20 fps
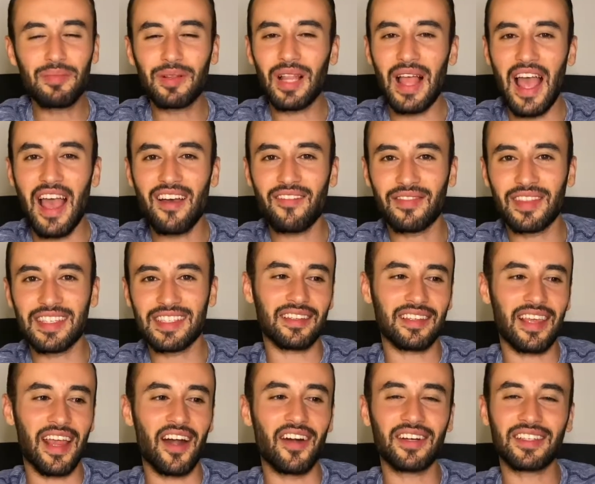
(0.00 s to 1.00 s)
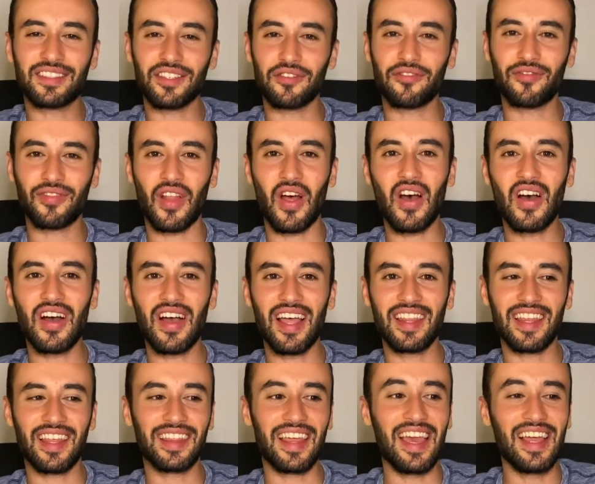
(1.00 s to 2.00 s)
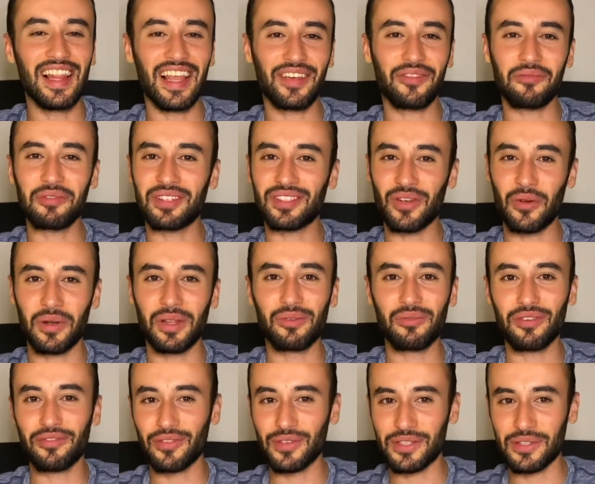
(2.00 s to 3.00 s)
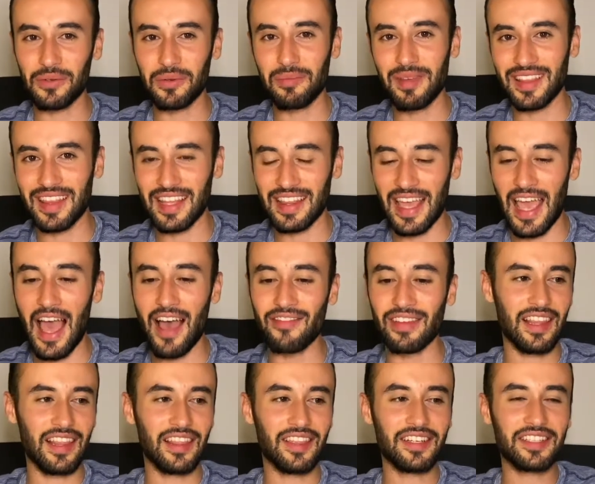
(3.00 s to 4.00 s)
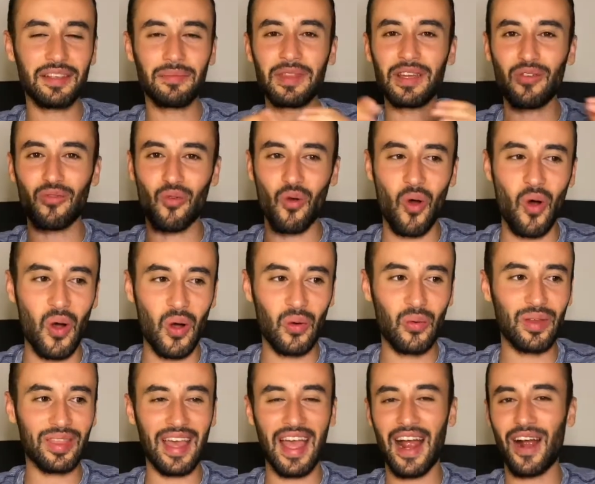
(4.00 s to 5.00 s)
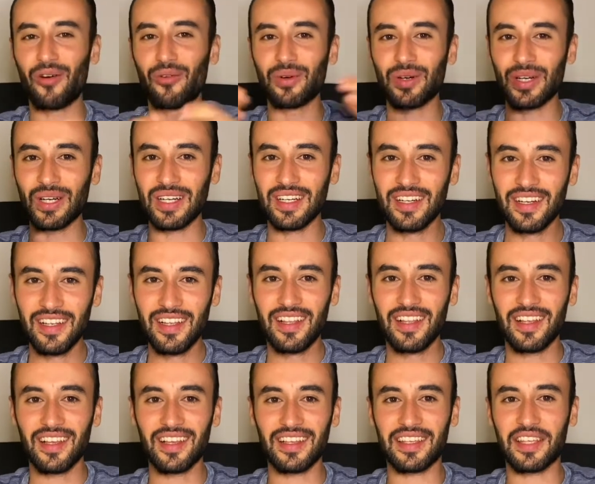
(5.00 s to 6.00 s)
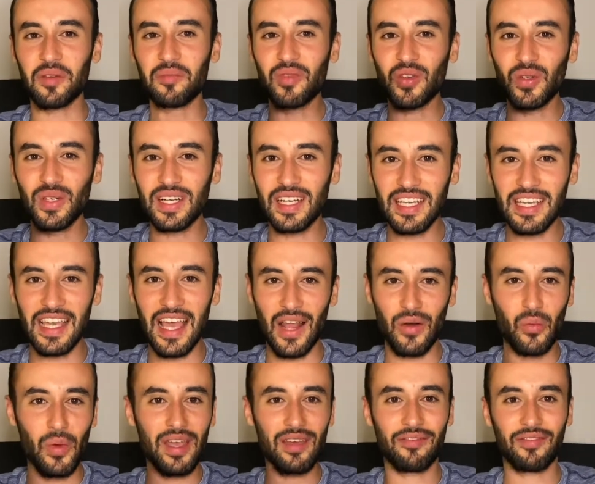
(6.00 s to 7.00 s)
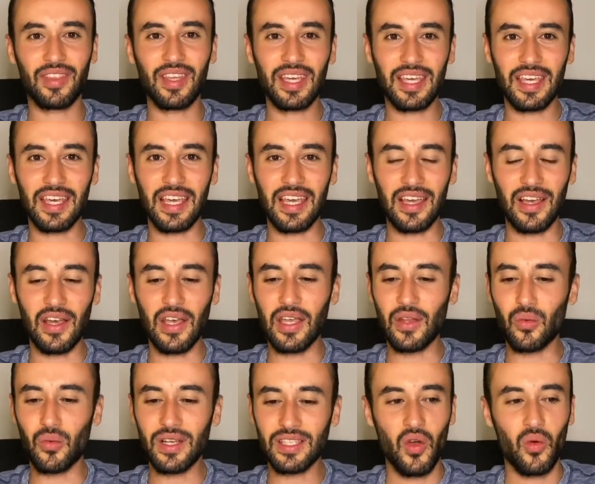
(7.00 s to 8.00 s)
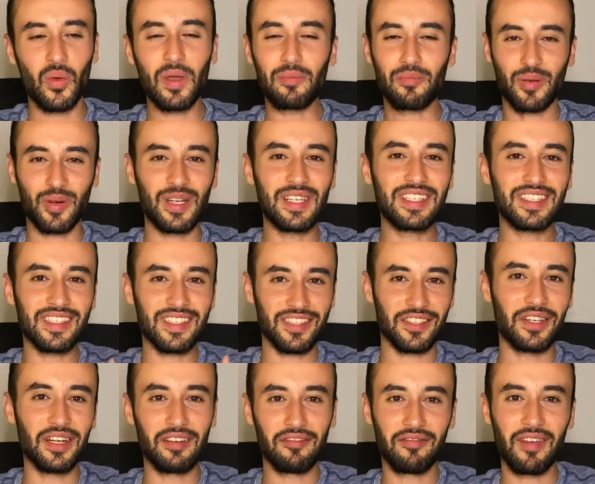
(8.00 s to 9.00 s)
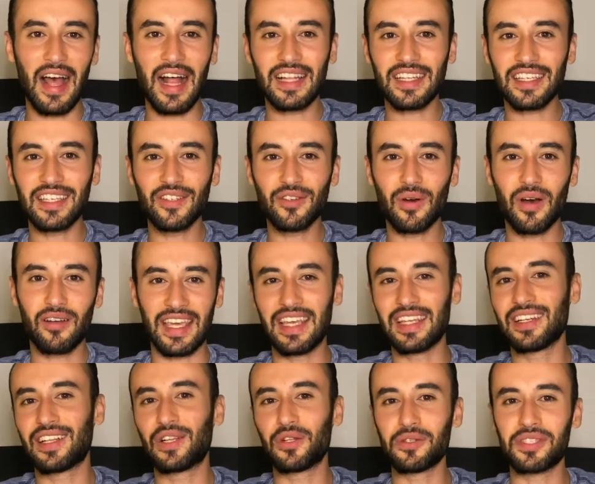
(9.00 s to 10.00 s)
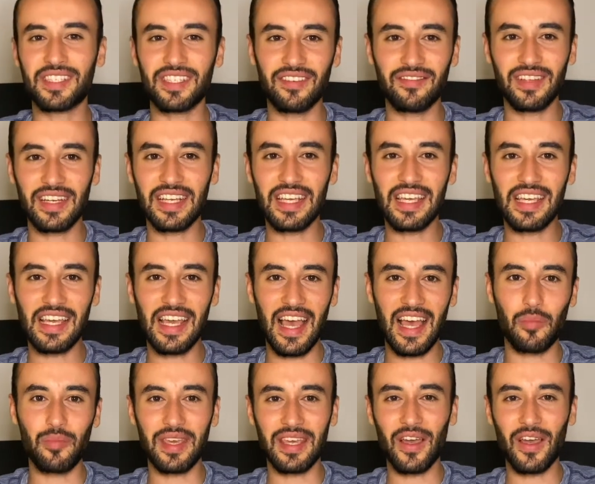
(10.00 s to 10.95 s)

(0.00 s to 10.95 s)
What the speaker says: have this character flaw and then they like totally refuse to admit that they have it. There's something wrong with our community and way of thinking in which we preach a certain value of inclusivity and being